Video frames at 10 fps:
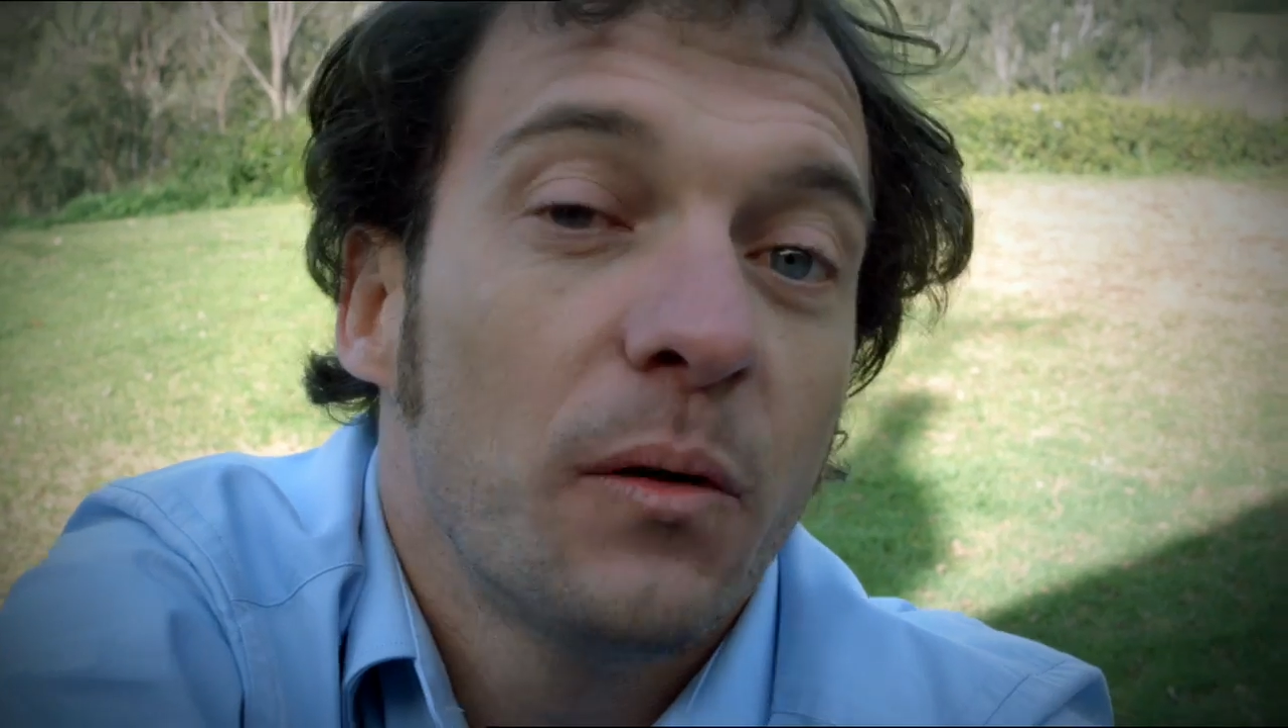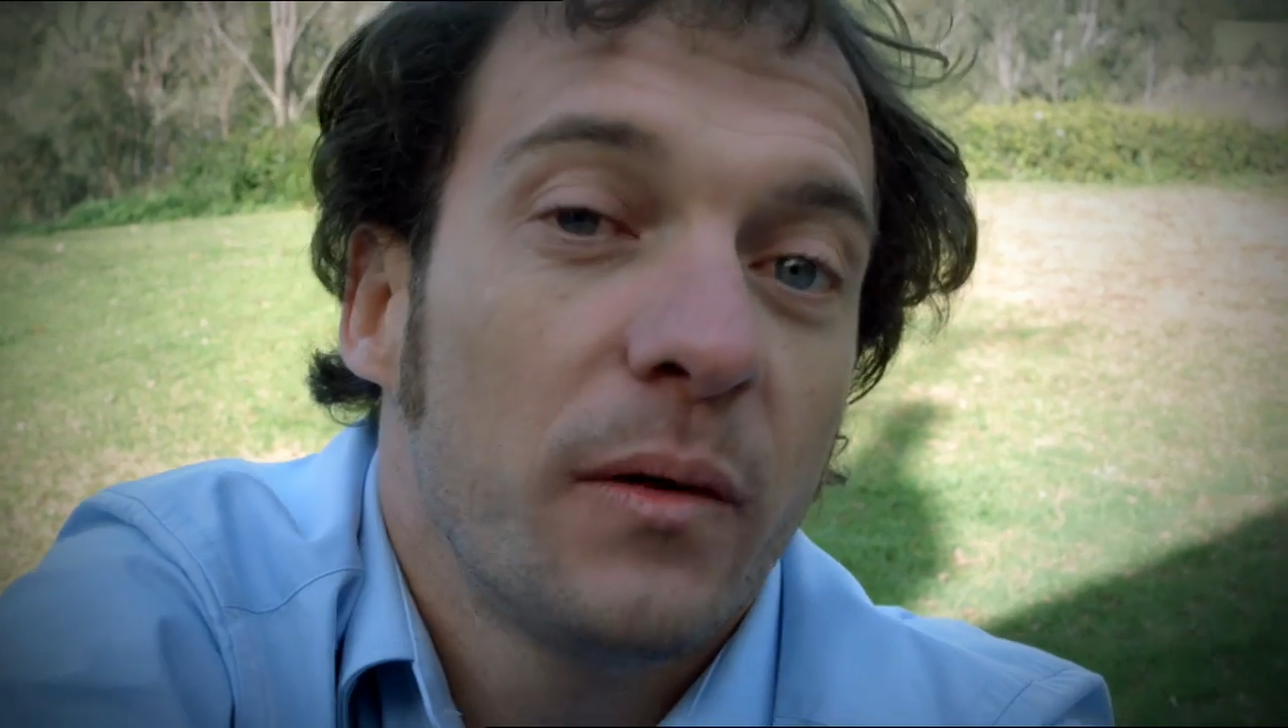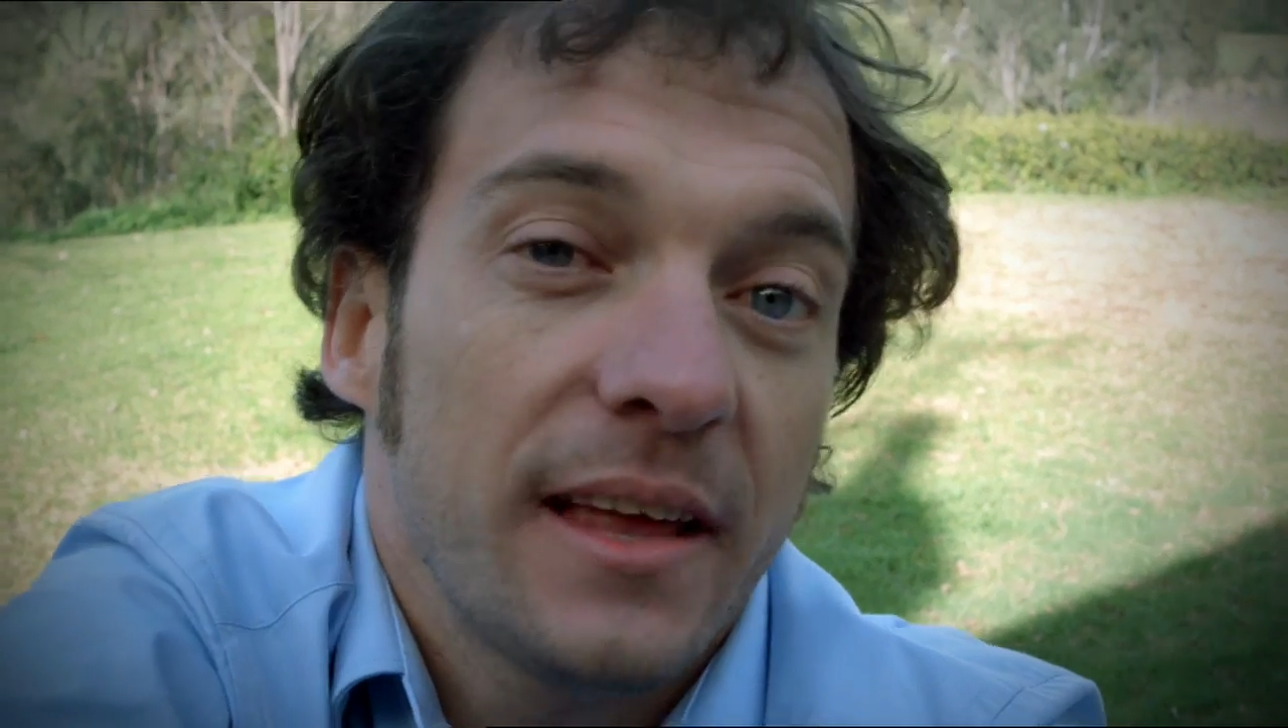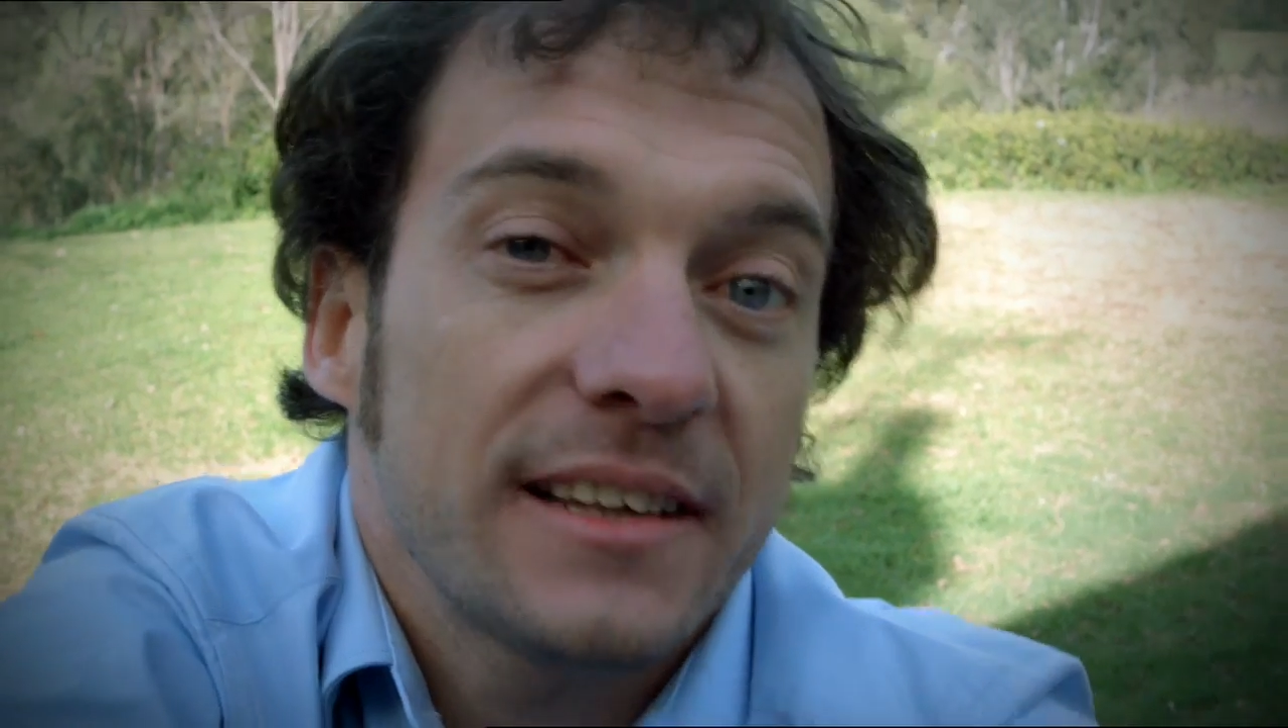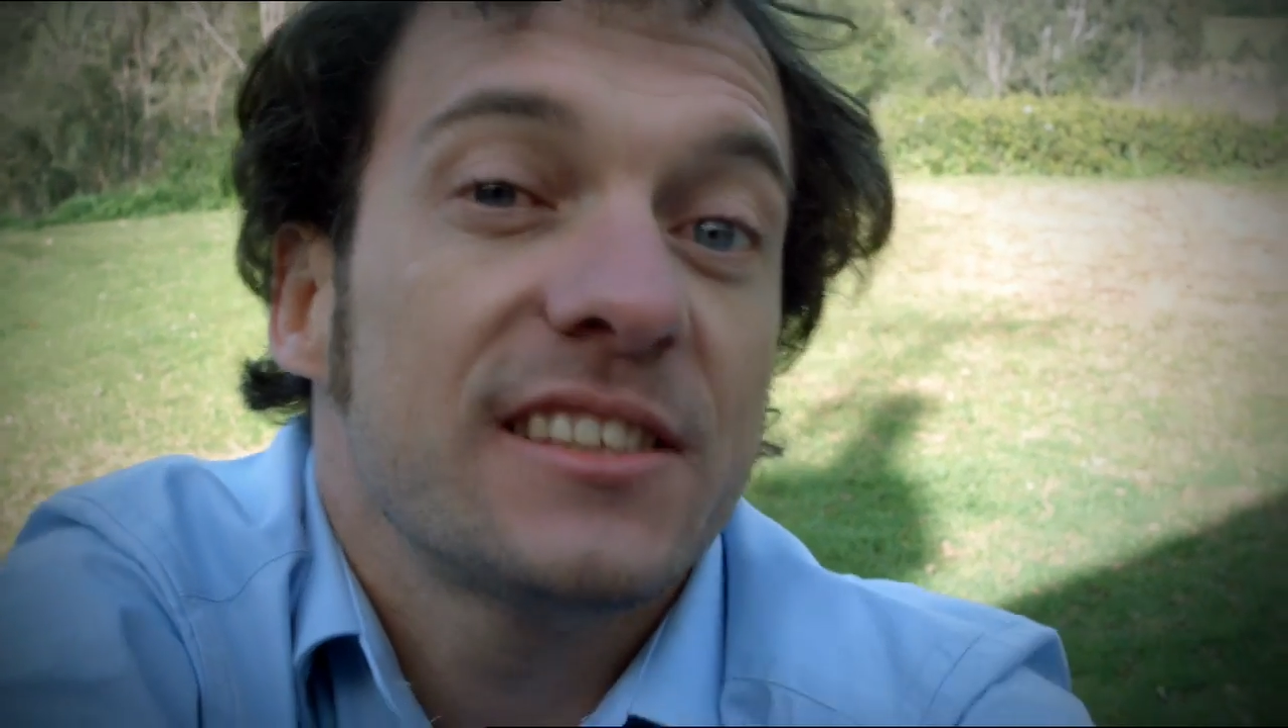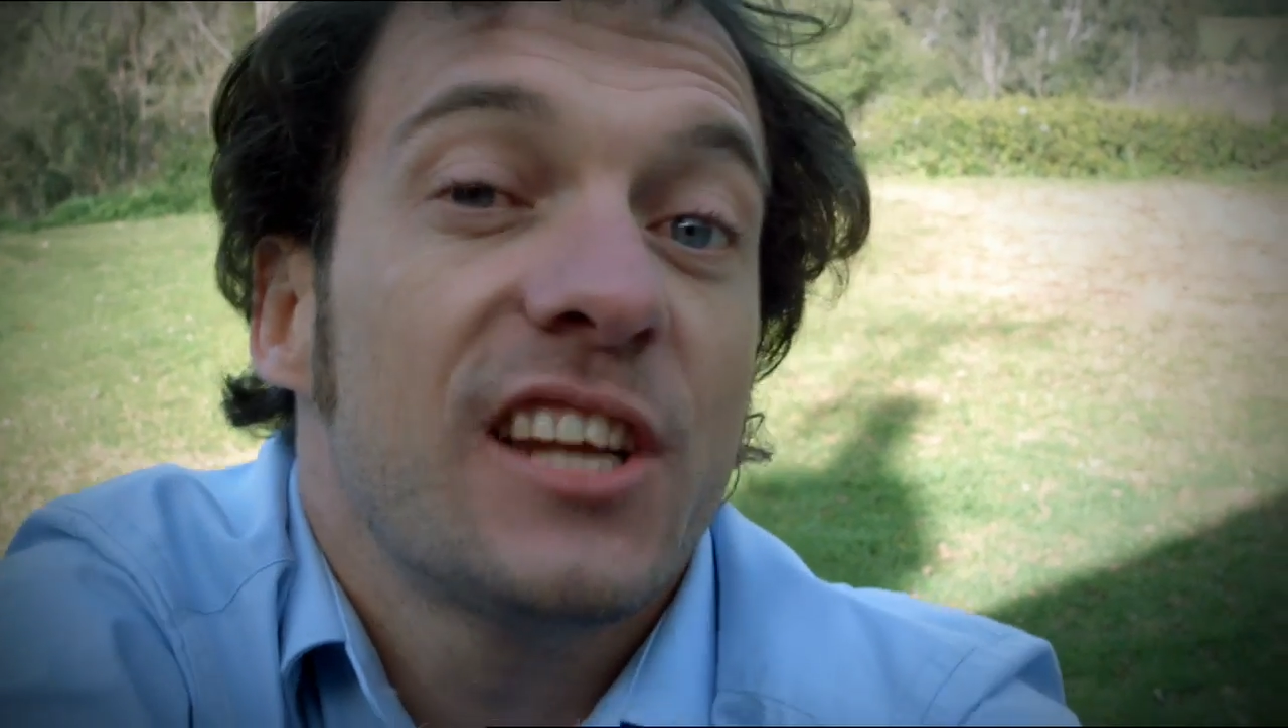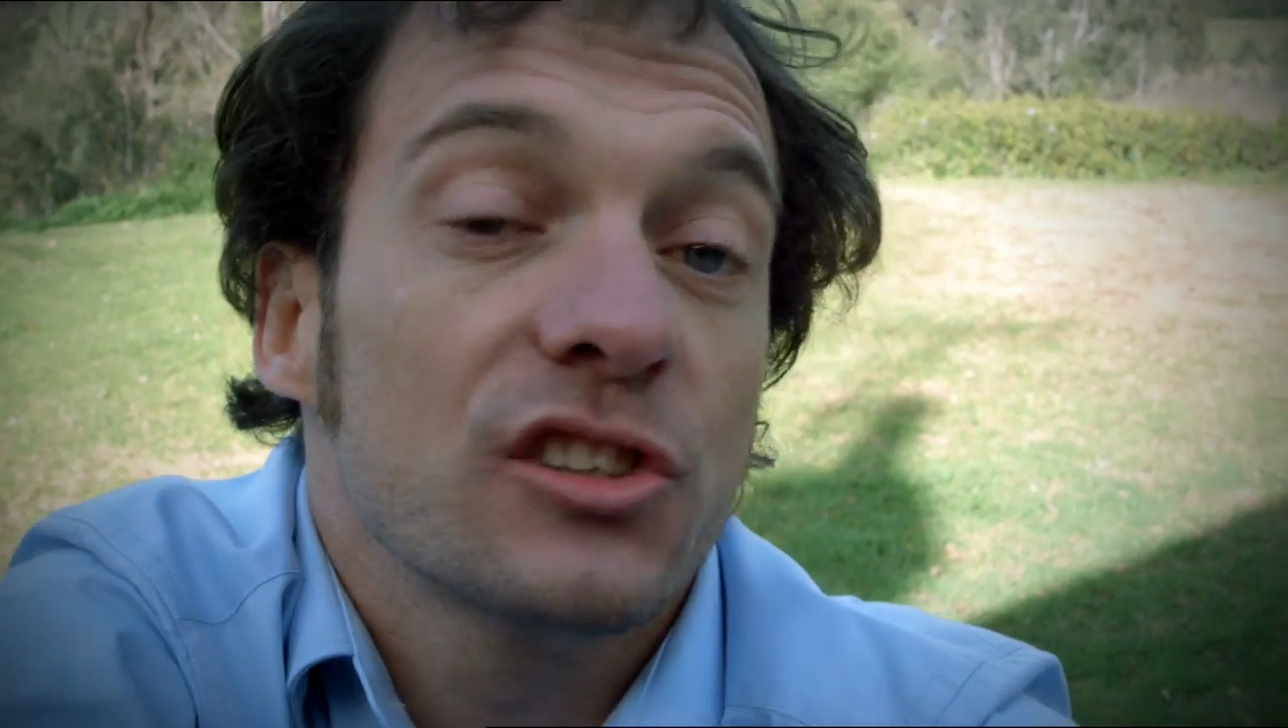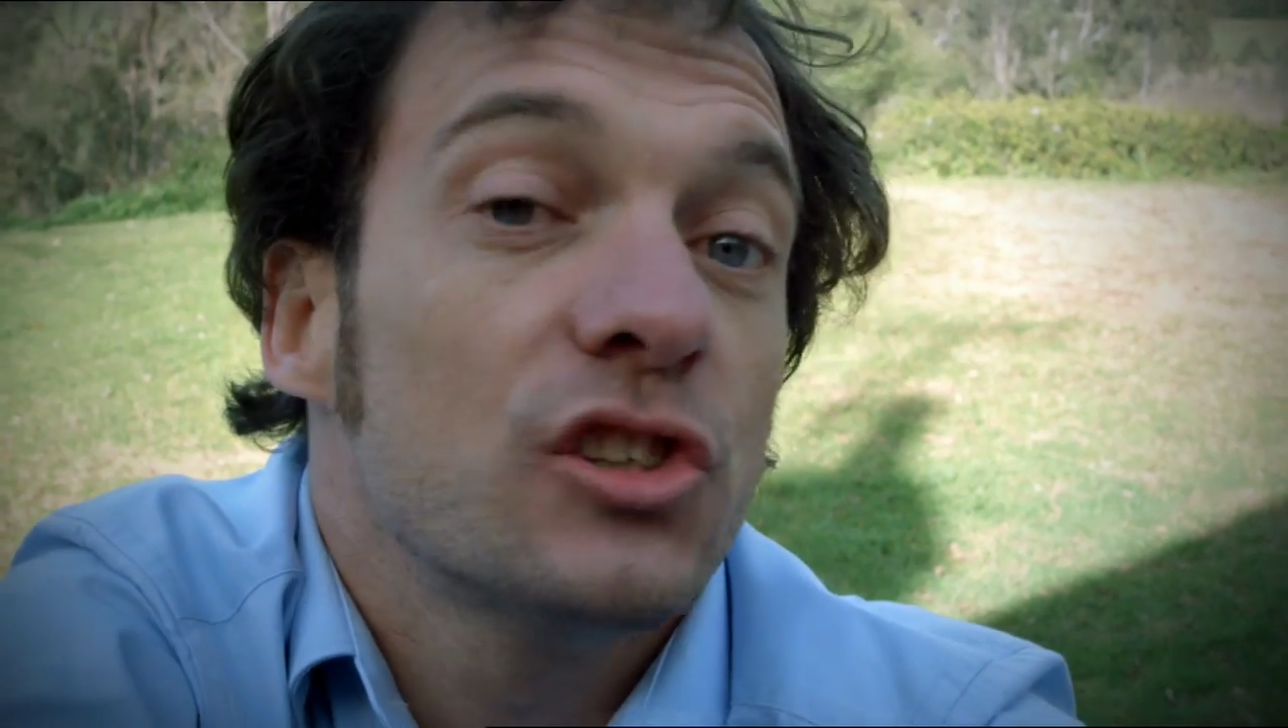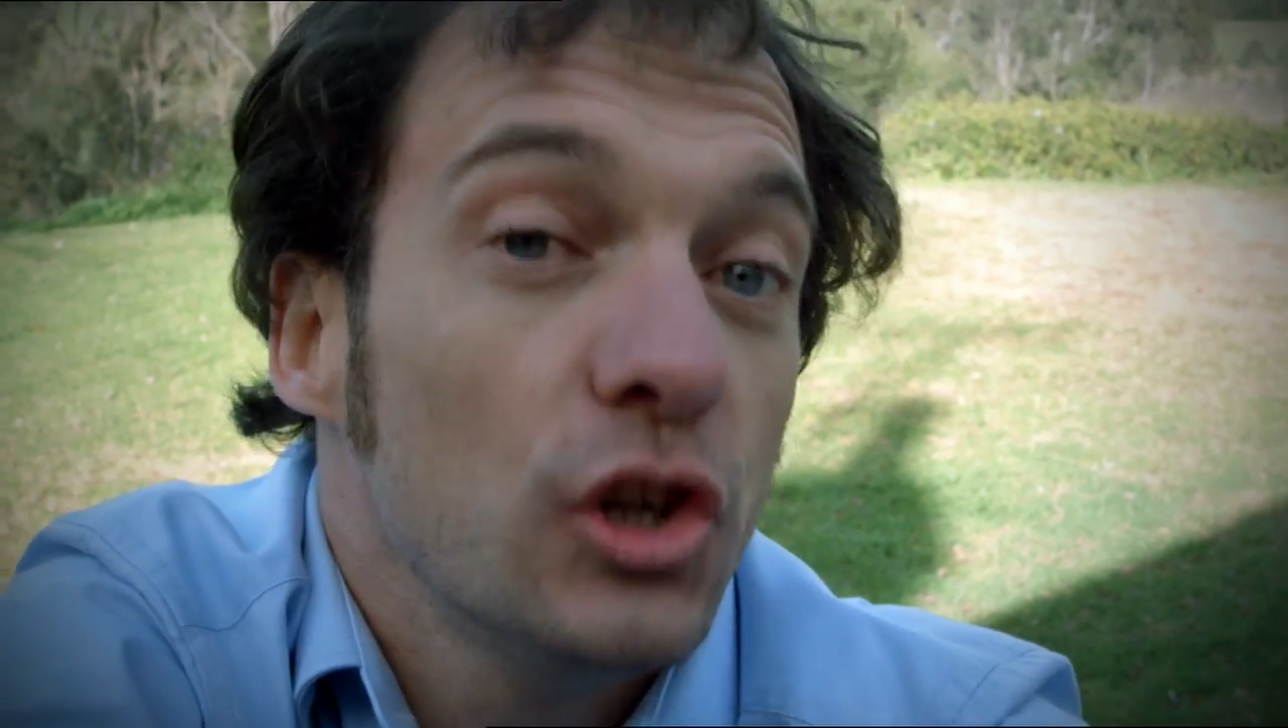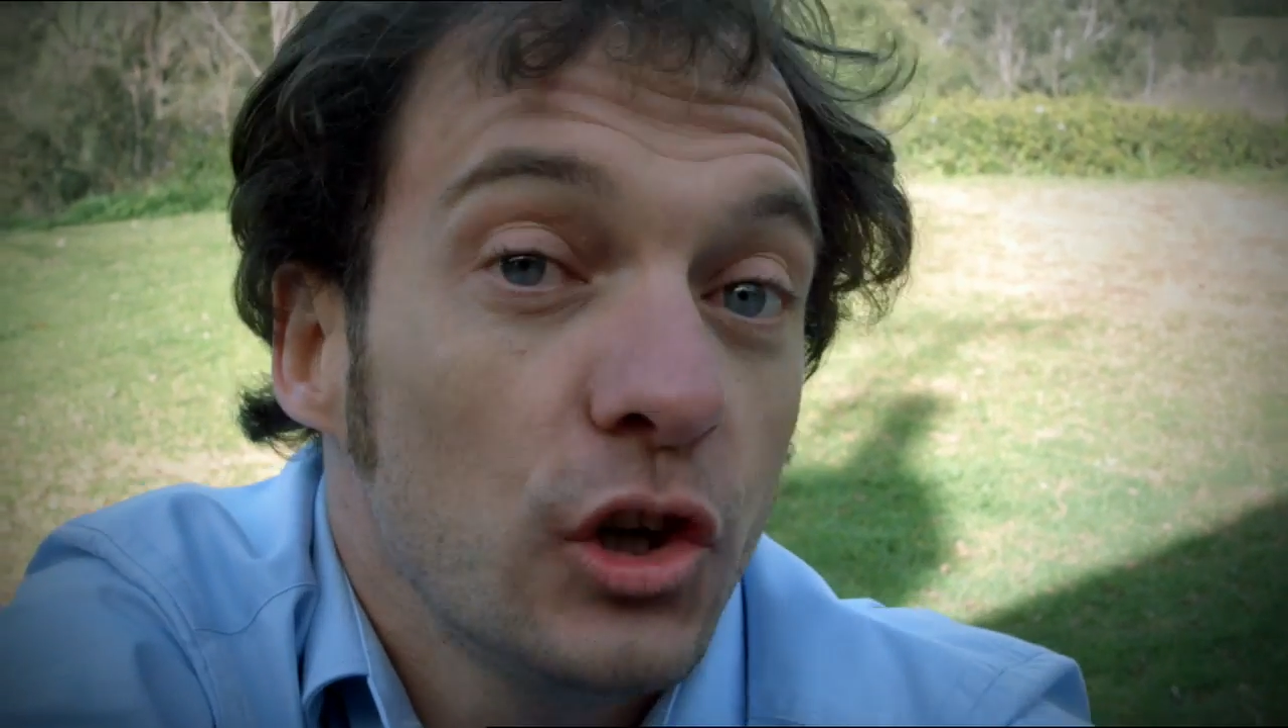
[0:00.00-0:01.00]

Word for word: With Exetel's